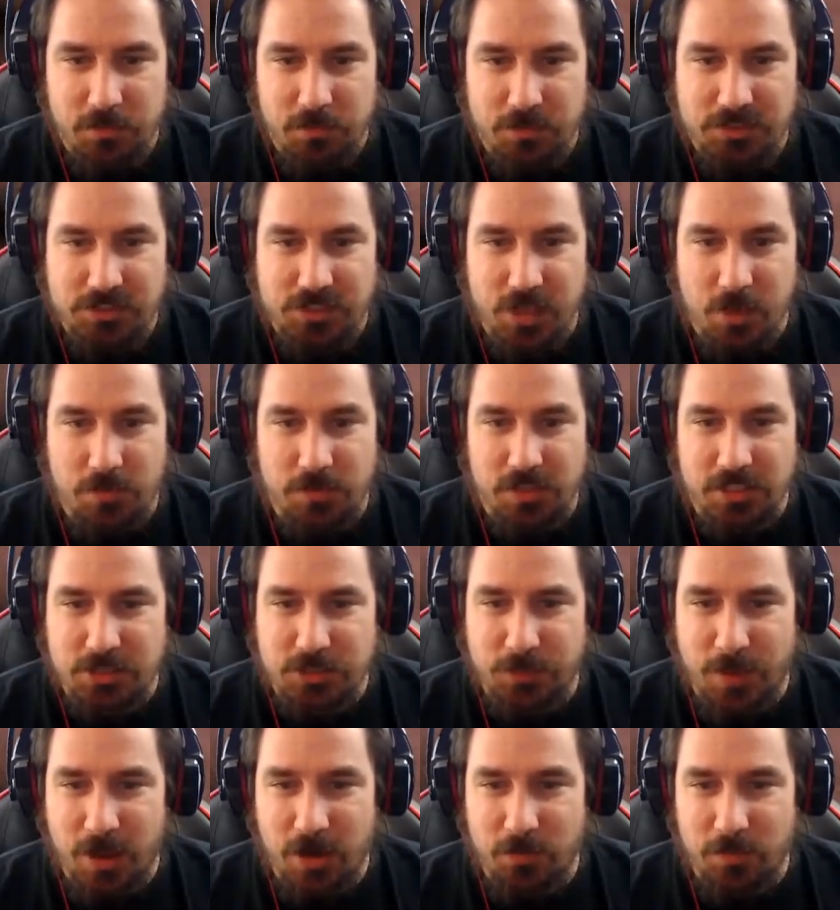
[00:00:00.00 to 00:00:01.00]
But some of these
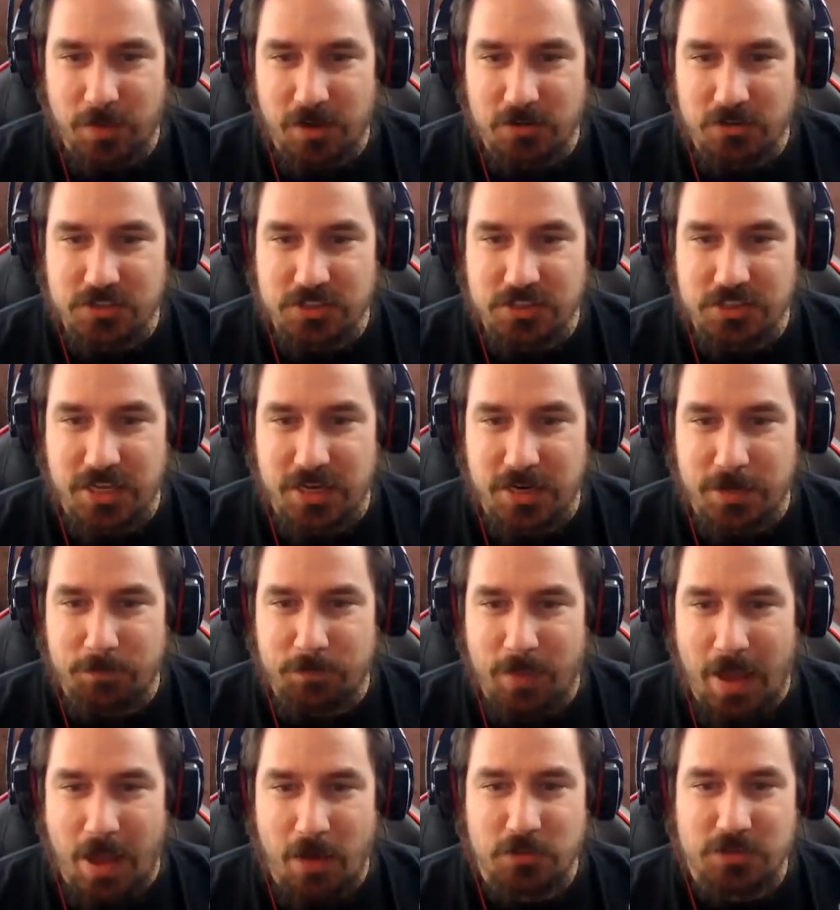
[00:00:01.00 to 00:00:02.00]
Spider-Men are just
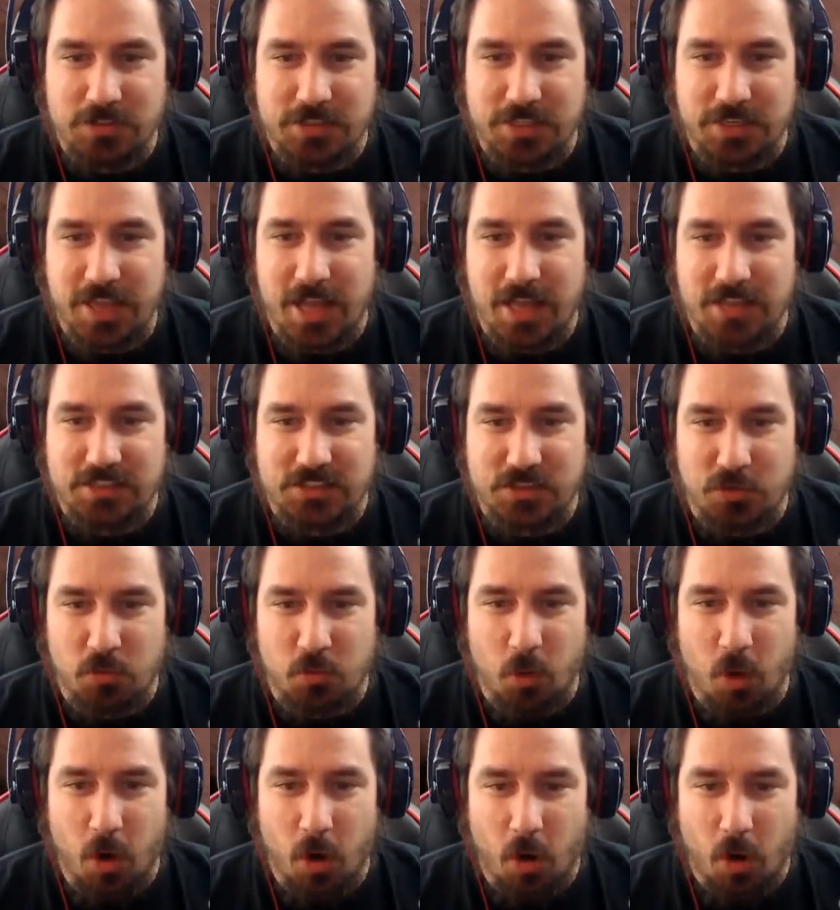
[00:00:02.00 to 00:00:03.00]
getting bounced against the
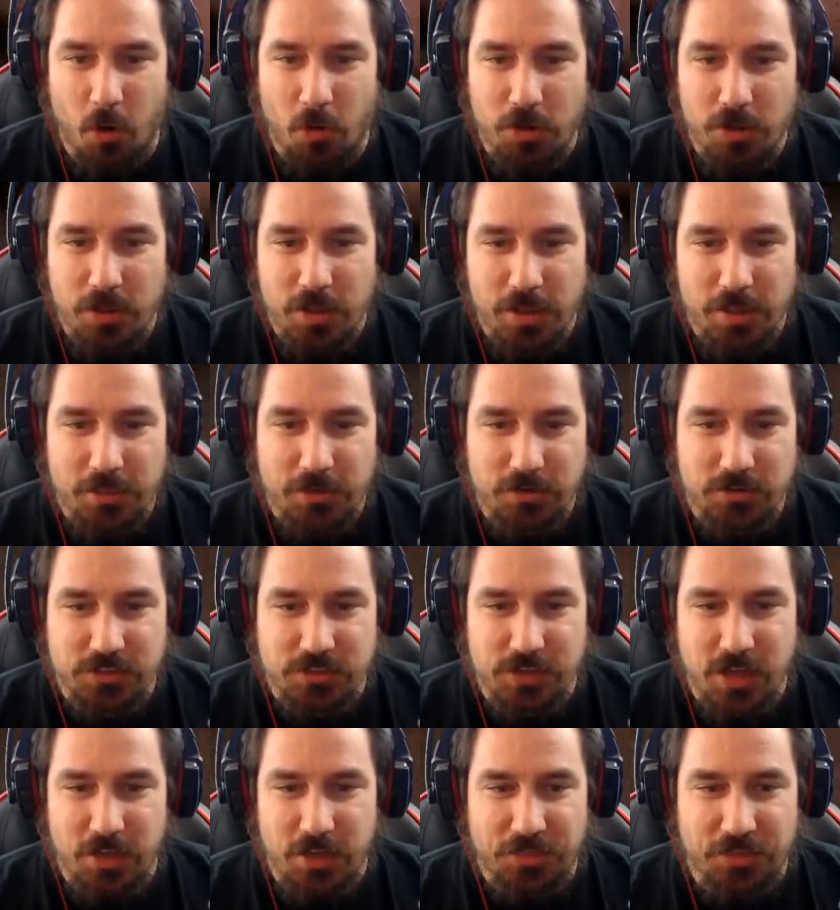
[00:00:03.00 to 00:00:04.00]
wall. There's
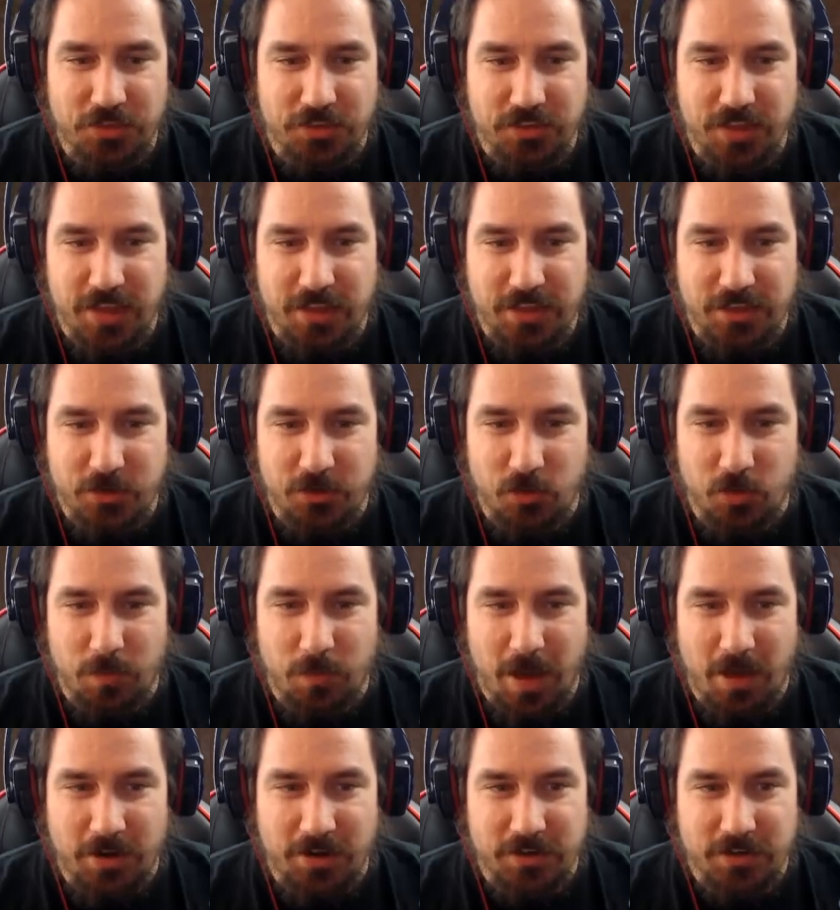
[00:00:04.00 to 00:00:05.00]
nothing they can do
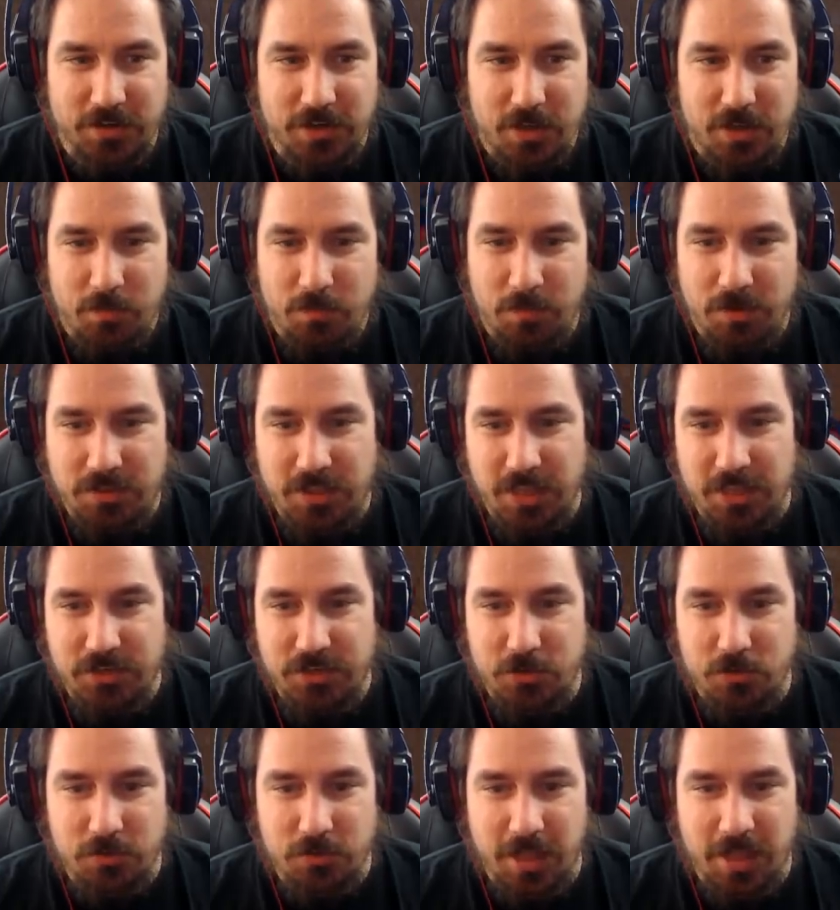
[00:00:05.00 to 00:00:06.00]
about it. But they
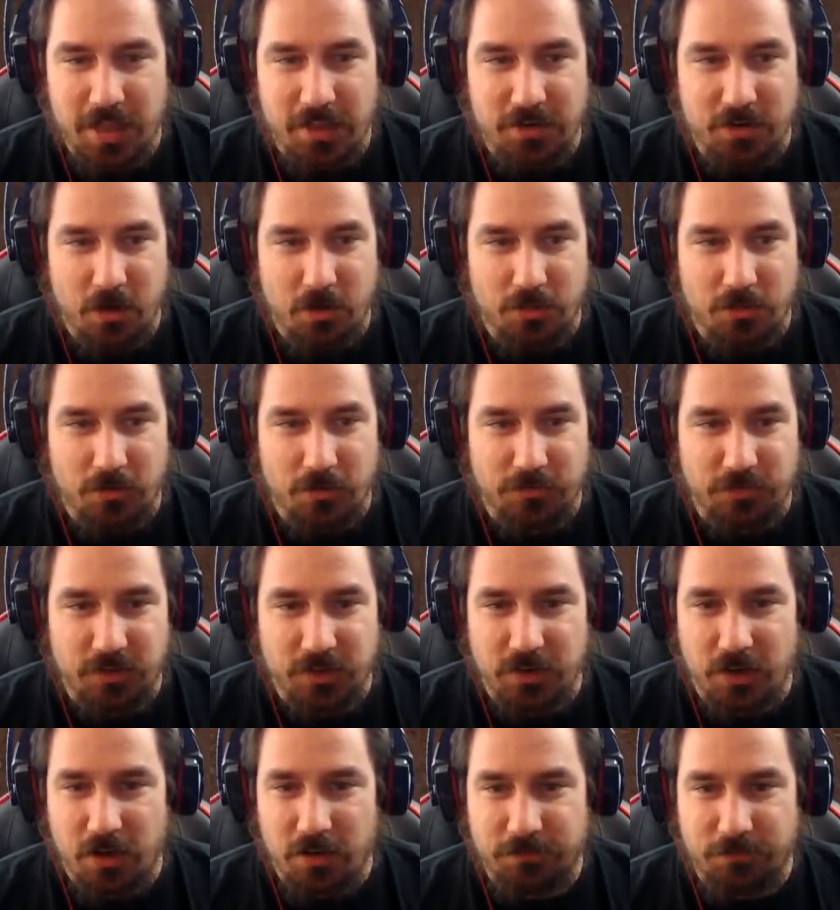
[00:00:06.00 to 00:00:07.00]
do land on their
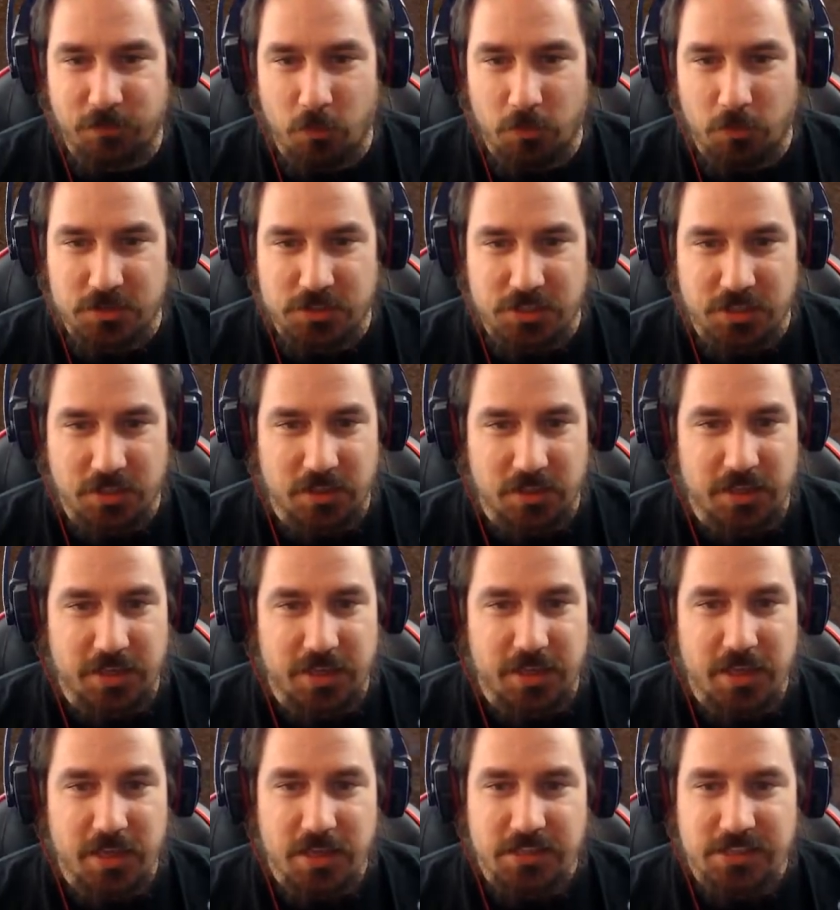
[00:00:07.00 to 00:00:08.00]
feet,
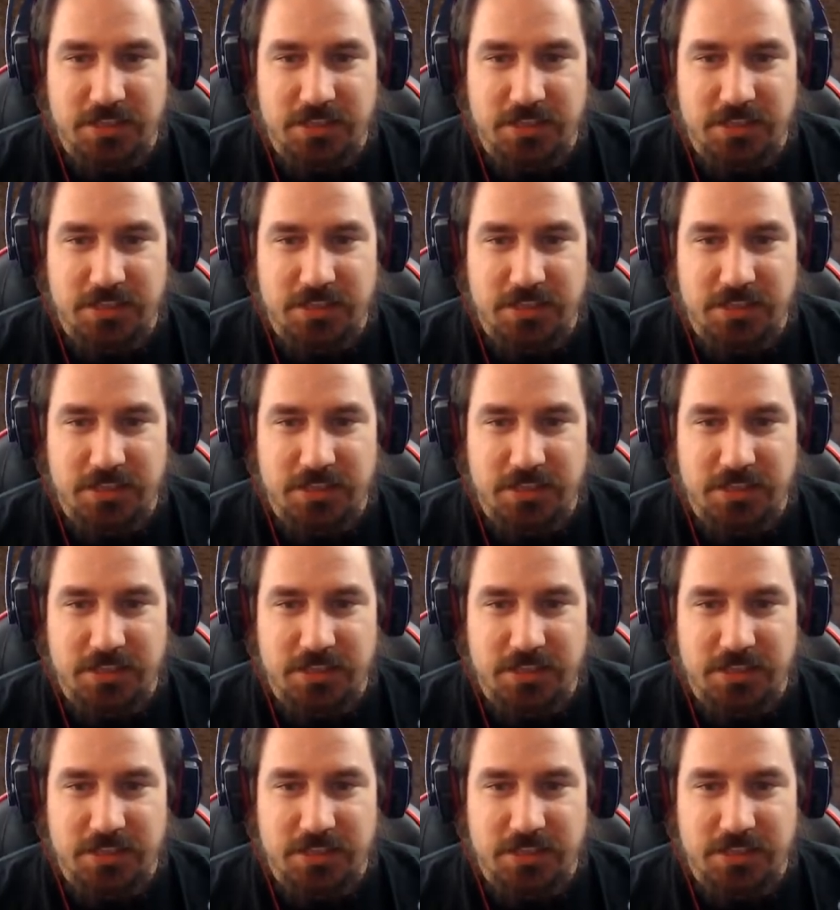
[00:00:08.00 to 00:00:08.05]
unfortunately.